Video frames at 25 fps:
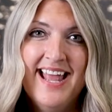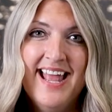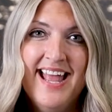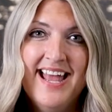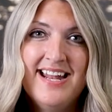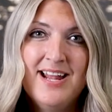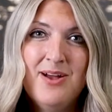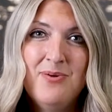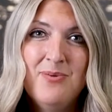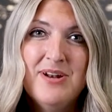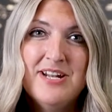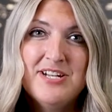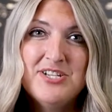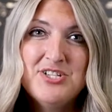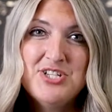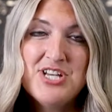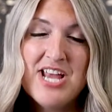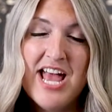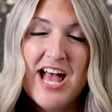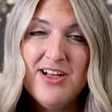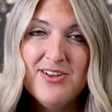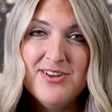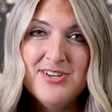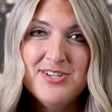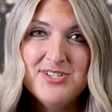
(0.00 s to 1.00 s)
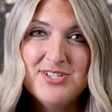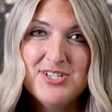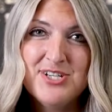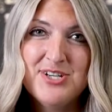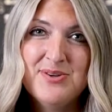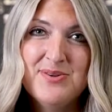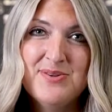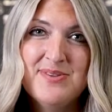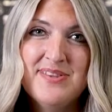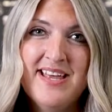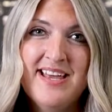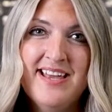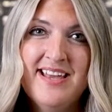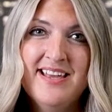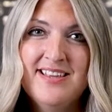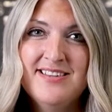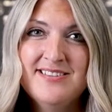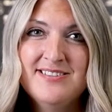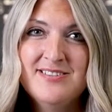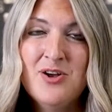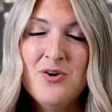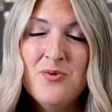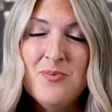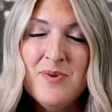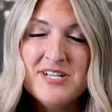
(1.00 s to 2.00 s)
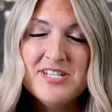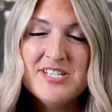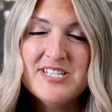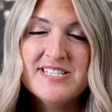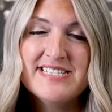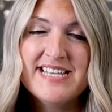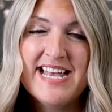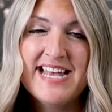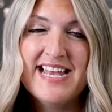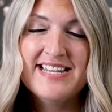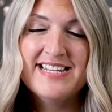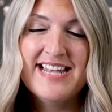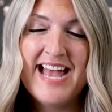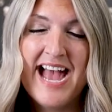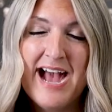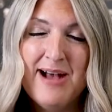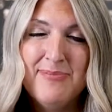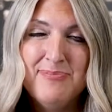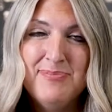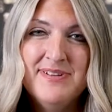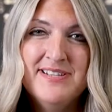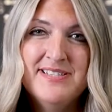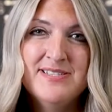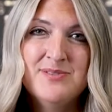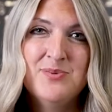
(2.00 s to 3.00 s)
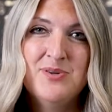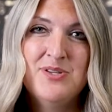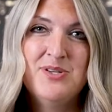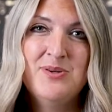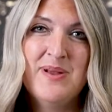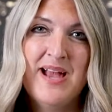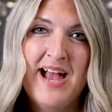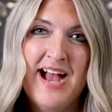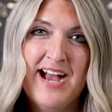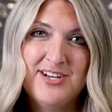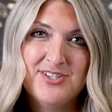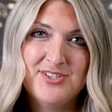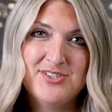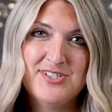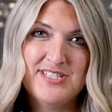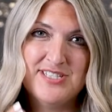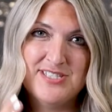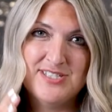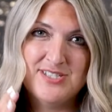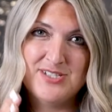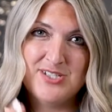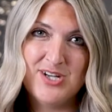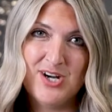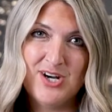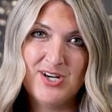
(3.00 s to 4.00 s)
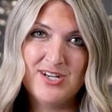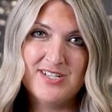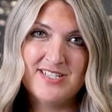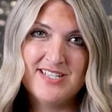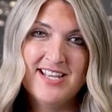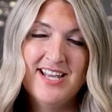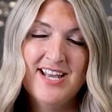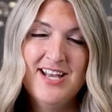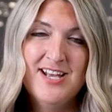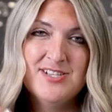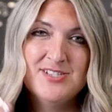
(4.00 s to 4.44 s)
And I want to challenge you that so much happens when you actually start.